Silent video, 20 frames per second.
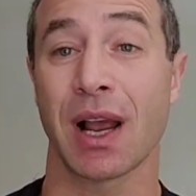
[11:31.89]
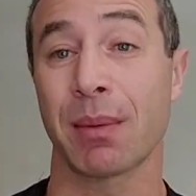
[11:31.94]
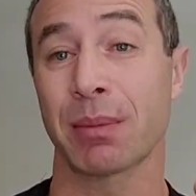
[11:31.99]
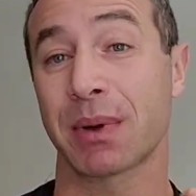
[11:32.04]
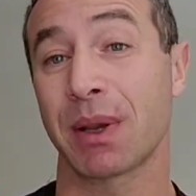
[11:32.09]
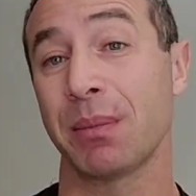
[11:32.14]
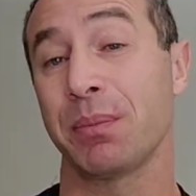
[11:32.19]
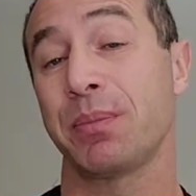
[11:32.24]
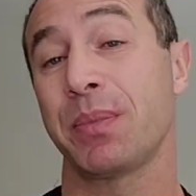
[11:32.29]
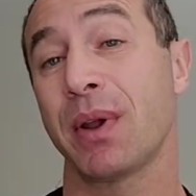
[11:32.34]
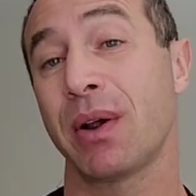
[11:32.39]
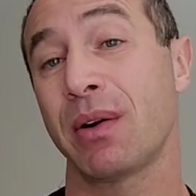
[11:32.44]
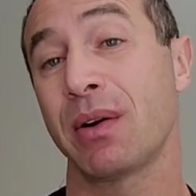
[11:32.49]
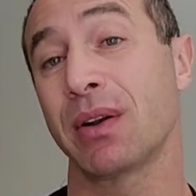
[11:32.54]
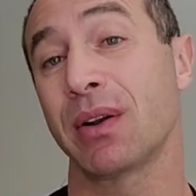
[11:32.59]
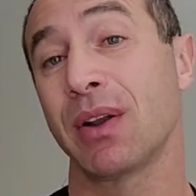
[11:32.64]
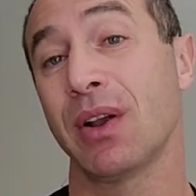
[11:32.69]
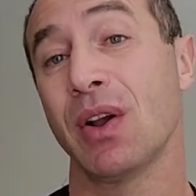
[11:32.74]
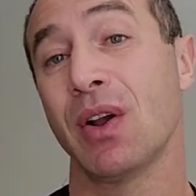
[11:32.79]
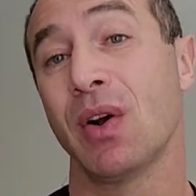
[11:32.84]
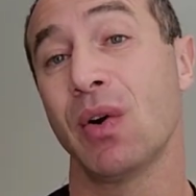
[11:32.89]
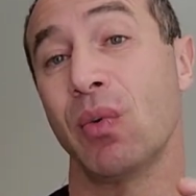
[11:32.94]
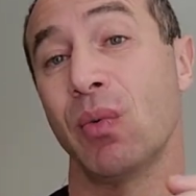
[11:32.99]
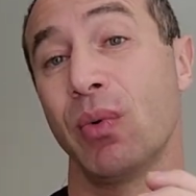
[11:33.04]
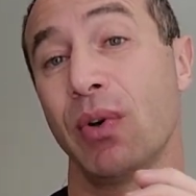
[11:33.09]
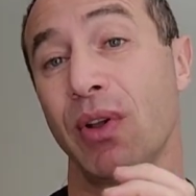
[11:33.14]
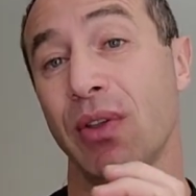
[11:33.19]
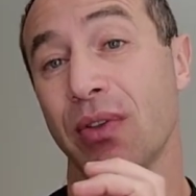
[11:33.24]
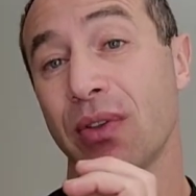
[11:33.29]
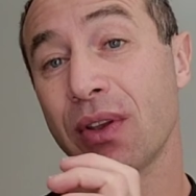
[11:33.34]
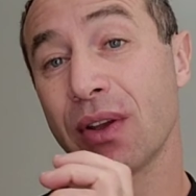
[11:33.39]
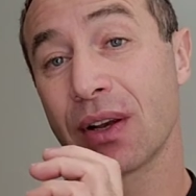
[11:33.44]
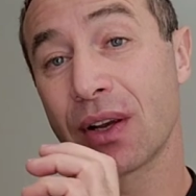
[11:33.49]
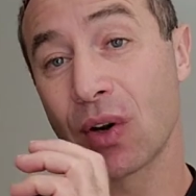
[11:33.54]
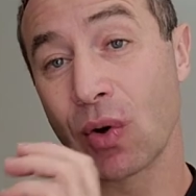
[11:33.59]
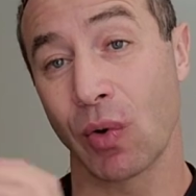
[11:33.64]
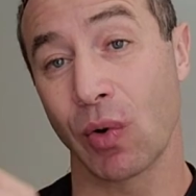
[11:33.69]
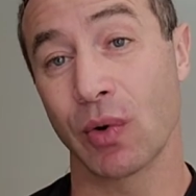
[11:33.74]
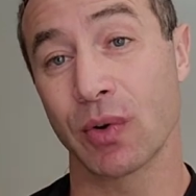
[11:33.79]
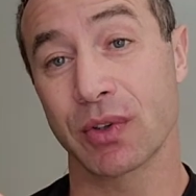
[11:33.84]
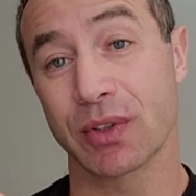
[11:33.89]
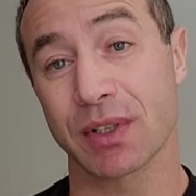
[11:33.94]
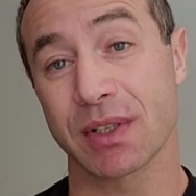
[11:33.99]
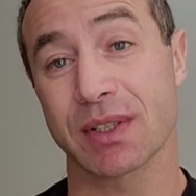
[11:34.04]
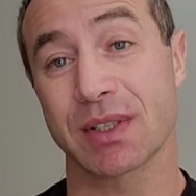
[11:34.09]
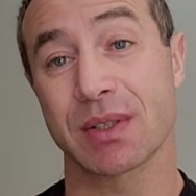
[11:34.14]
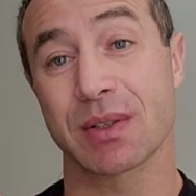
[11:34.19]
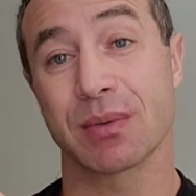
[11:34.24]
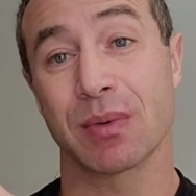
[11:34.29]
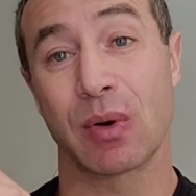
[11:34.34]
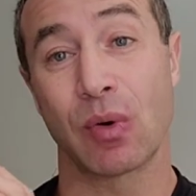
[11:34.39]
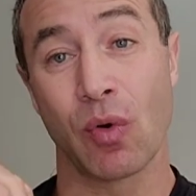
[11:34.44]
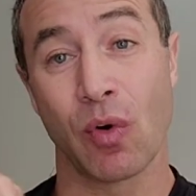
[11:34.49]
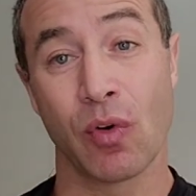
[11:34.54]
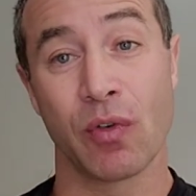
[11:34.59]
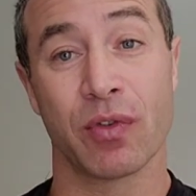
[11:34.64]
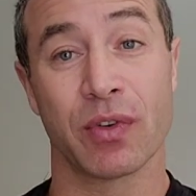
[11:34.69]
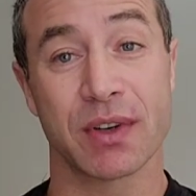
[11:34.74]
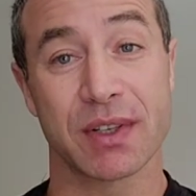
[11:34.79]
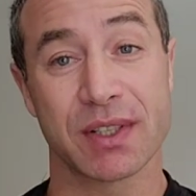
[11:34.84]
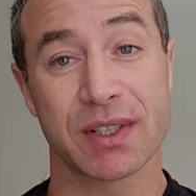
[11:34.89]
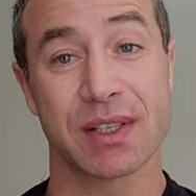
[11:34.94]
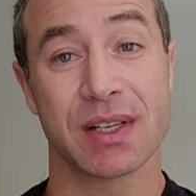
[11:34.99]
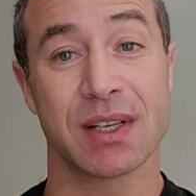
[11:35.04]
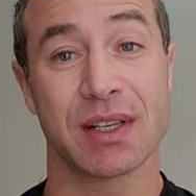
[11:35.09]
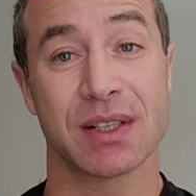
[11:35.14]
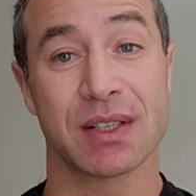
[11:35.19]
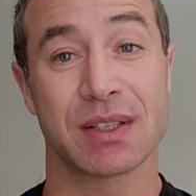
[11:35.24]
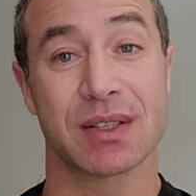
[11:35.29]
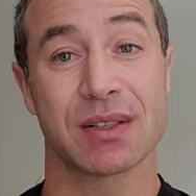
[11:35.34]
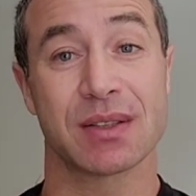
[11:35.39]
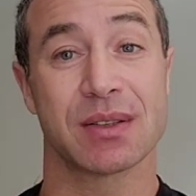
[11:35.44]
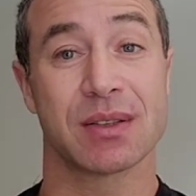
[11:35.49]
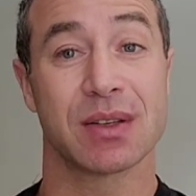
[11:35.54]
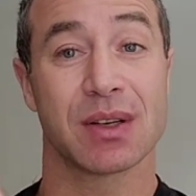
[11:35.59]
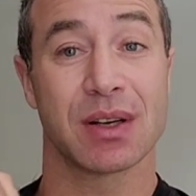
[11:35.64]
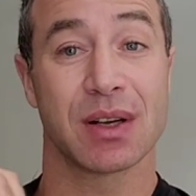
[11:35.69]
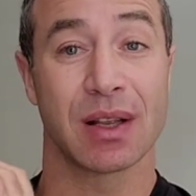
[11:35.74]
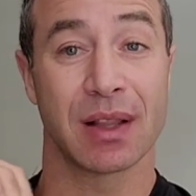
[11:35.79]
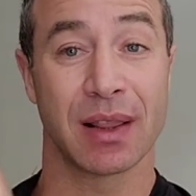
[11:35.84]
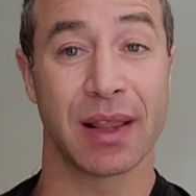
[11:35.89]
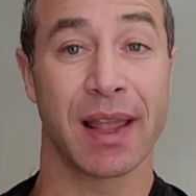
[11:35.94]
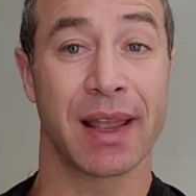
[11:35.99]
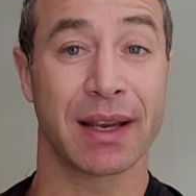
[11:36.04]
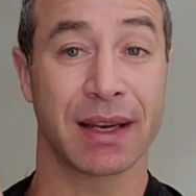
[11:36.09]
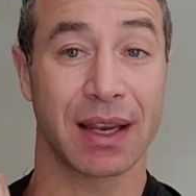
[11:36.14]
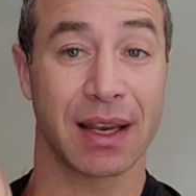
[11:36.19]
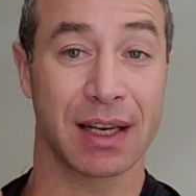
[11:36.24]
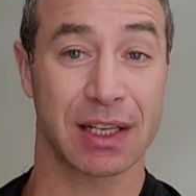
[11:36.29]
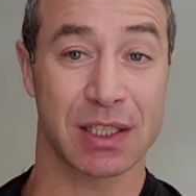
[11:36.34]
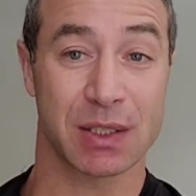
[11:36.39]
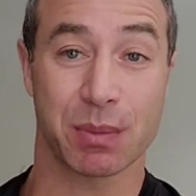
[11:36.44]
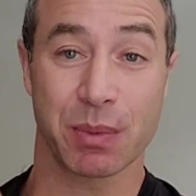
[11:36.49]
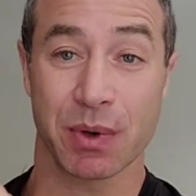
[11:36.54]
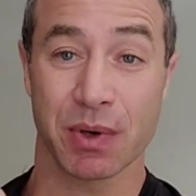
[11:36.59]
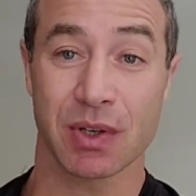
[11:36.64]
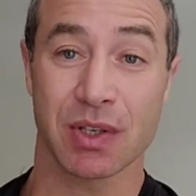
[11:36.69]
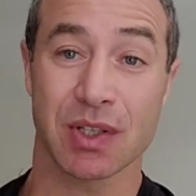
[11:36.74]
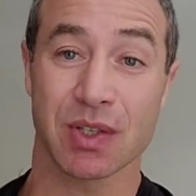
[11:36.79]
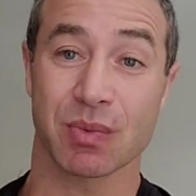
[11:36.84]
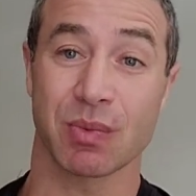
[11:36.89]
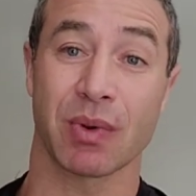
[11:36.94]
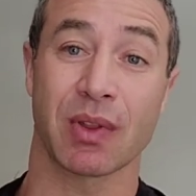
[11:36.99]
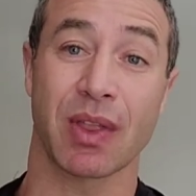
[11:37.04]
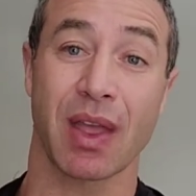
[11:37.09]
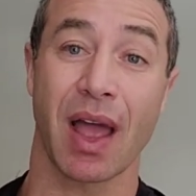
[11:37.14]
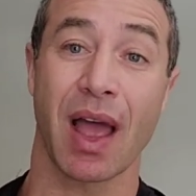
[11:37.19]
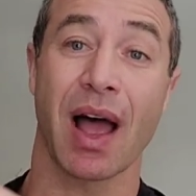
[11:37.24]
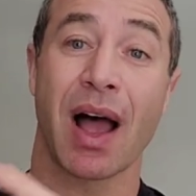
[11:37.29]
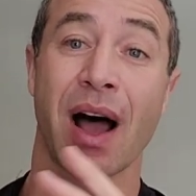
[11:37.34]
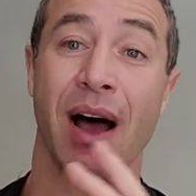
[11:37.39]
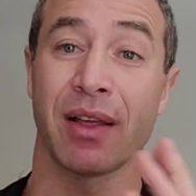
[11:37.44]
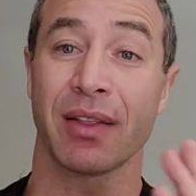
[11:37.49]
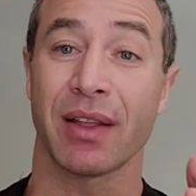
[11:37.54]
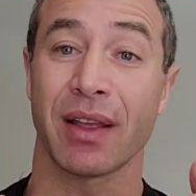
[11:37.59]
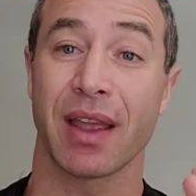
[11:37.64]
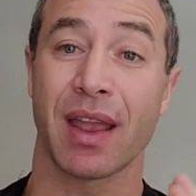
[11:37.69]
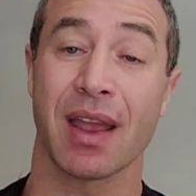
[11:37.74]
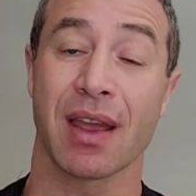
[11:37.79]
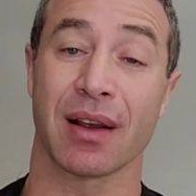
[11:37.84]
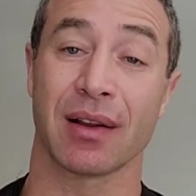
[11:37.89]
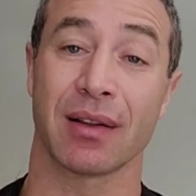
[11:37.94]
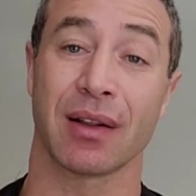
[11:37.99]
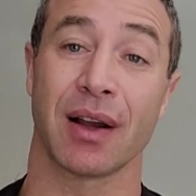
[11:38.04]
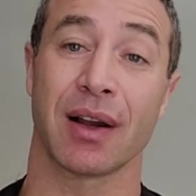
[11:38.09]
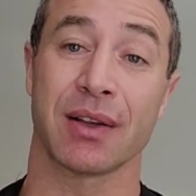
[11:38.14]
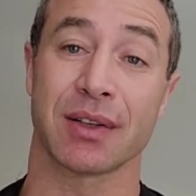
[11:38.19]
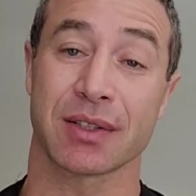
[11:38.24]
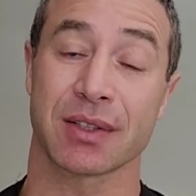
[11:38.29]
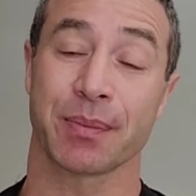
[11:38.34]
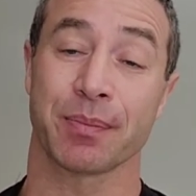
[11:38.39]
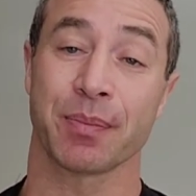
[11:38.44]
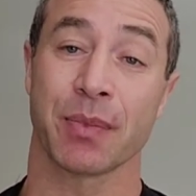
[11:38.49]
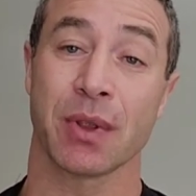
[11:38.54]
I'm comparing with Qantas overseas leg experience with other airlines.